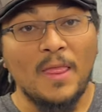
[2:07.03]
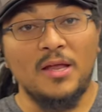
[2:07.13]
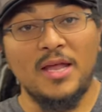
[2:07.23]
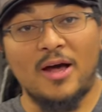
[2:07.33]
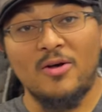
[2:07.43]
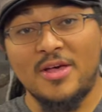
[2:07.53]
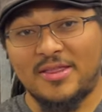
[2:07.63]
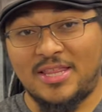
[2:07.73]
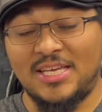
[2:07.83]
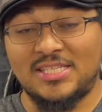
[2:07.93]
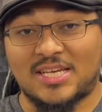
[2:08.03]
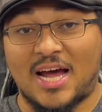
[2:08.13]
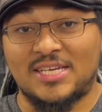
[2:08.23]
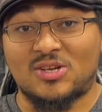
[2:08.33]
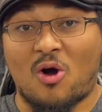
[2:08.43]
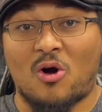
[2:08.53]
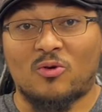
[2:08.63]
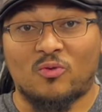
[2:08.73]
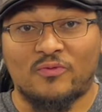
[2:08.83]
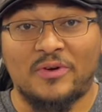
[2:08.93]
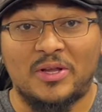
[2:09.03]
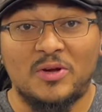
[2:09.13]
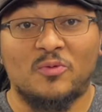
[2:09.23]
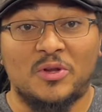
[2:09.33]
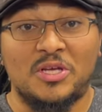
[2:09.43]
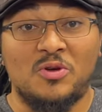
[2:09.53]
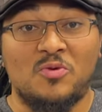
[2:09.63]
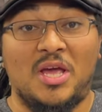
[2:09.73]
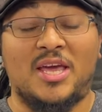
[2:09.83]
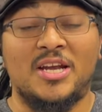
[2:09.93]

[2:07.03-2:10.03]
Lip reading: Now, these guys are really, really unique.